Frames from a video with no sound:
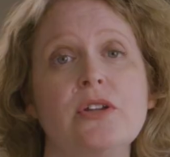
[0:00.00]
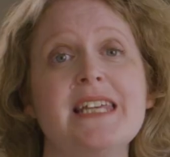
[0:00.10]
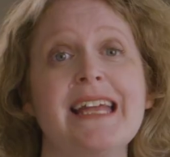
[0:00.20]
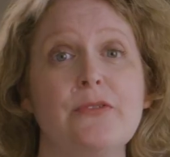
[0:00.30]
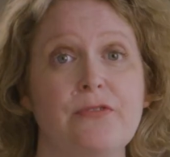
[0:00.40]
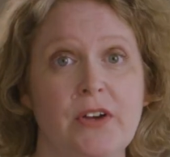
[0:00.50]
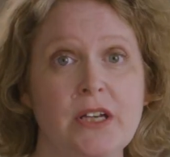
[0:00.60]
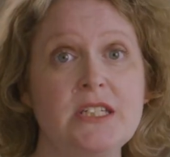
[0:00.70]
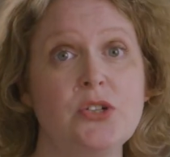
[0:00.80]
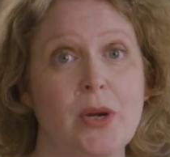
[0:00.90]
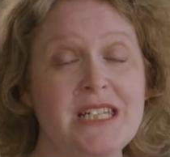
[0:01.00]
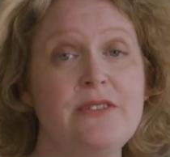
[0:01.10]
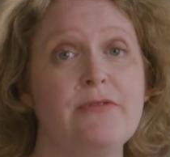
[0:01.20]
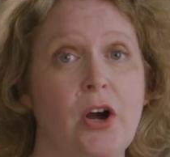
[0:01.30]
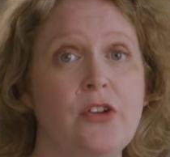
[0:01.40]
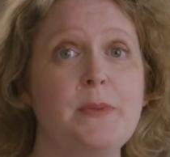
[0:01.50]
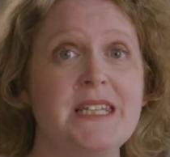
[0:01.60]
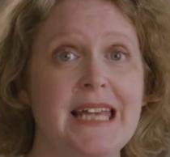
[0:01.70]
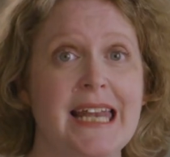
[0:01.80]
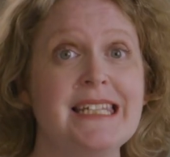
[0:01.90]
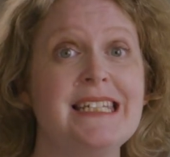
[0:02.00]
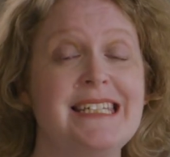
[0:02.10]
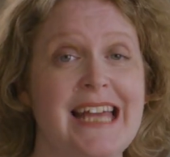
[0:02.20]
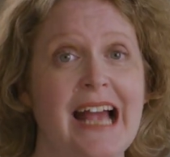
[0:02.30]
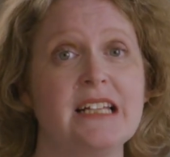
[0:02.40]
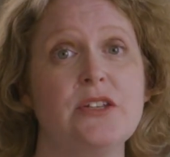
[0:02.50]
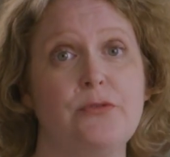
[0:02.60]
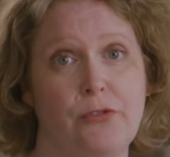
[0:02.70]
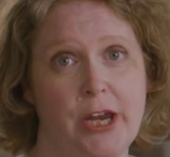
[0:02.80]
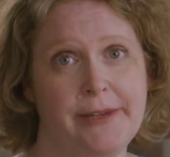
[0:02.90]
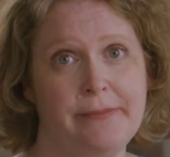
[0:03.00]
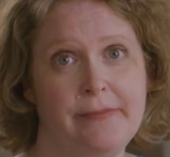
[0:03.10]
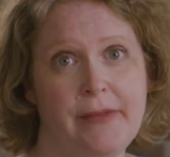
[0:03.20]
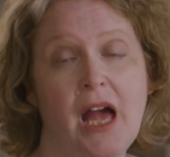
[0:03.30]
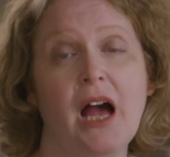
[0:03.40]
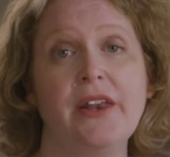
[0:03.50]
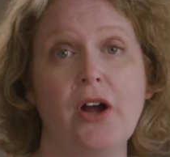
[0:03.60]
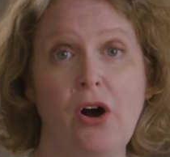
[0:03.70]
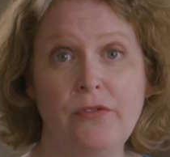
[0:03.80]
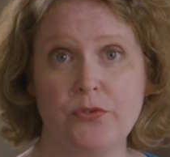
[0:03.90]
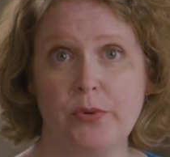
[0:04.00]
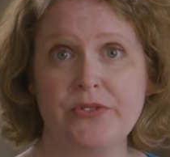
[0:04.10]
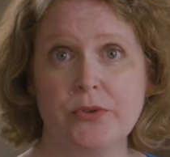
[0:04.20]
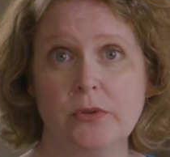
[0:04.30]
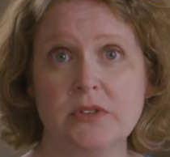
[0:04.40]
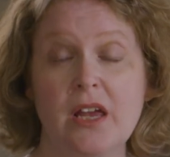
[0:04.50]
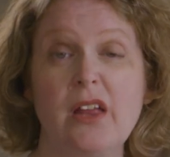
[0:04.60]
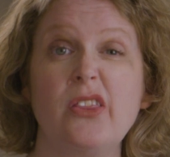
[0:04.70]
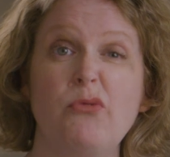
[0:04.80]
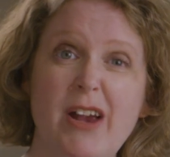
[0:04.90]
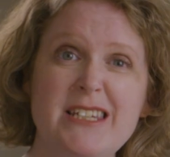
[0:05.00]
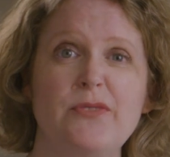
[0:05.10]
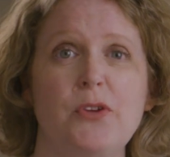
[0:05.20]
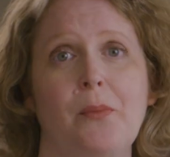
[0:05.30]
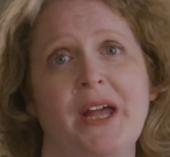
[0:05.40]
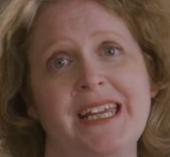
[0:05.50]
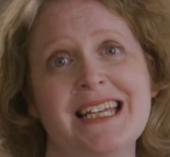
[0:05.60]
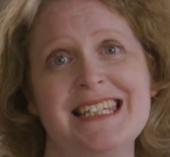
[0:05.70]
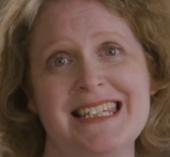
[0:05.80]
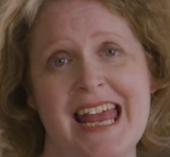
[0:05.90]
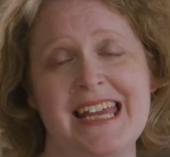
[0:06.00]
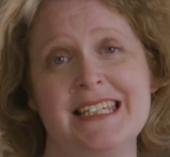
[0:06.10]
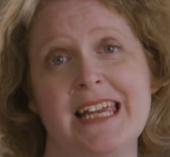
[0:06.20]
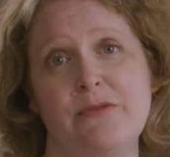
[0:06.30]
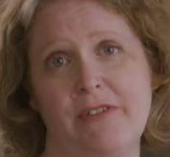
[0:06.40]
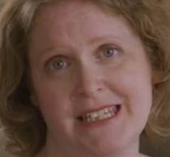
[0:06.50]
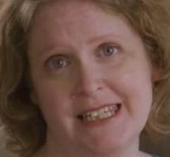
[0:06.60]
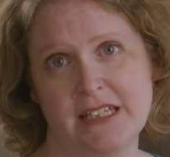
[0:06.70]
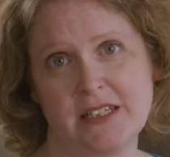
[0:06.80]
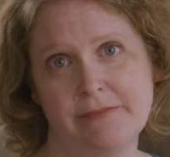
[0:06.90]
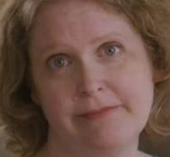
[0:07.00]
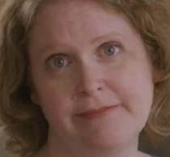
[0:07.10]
can take the first 25% tax-free, and after withdrawals, the rest of your money stays invested.